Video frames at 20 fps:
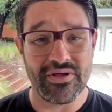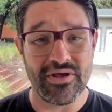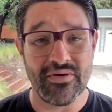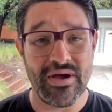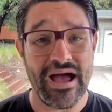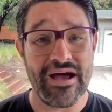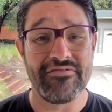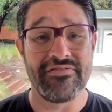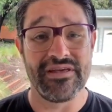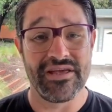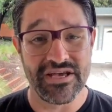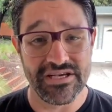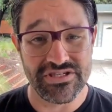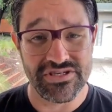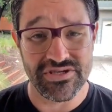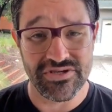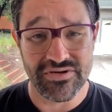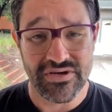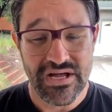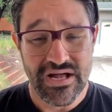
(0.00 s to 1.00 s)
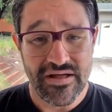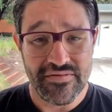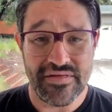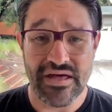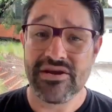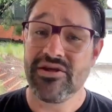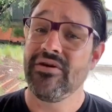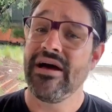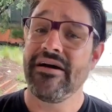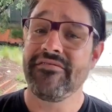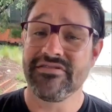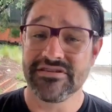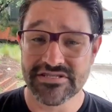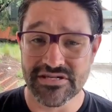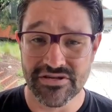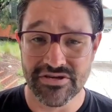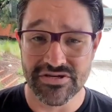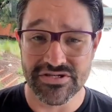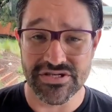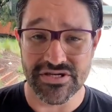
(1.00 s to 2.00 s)
have the issue, then you have the
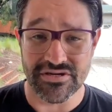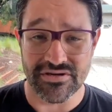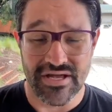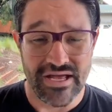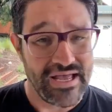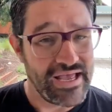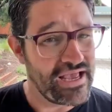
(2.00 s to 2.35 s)
solution